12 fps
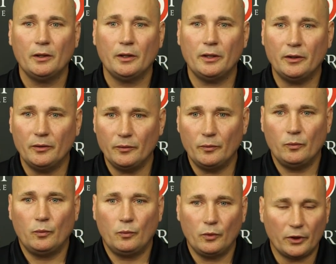going
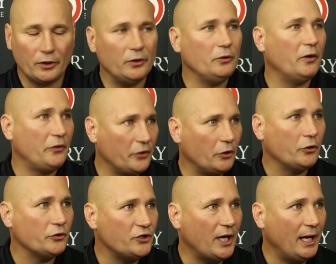to do a
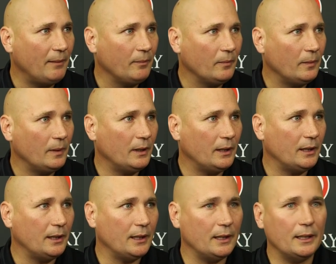thorough job.
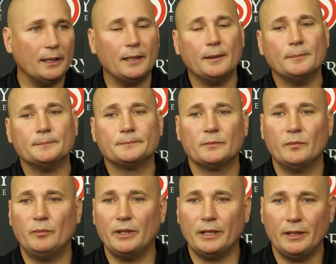
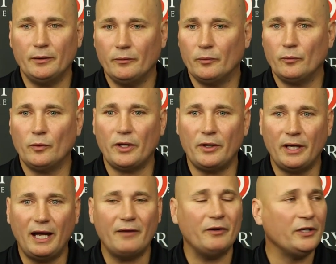But whether
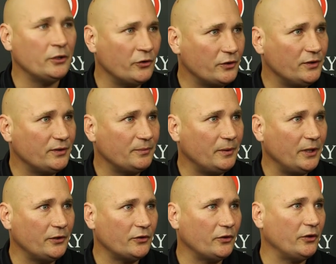they have head coaching
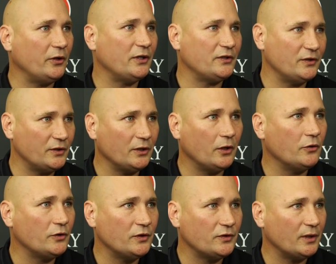experience or they're assistant
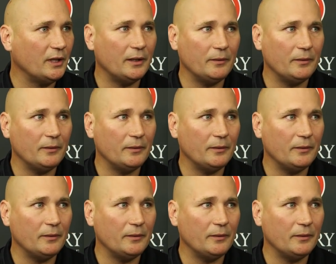coaches,